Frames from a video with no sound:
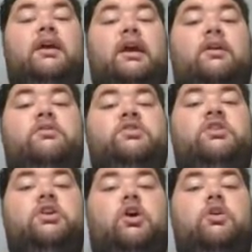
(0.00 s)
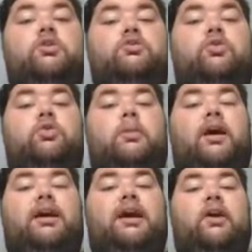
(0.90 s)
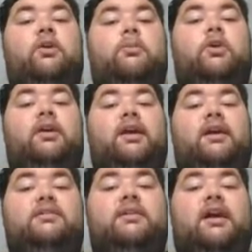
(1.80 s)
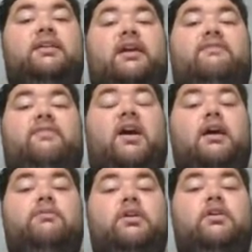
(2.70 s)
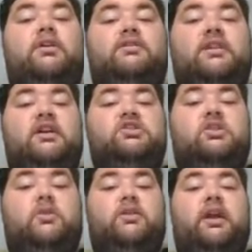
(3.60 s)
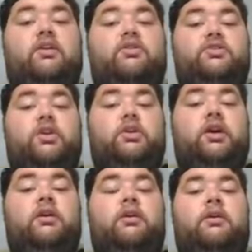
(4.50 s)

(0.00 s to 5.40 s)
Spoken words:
Arizona Cardinals quarterback Kyler Murray has signed a five-year extension with Arizona.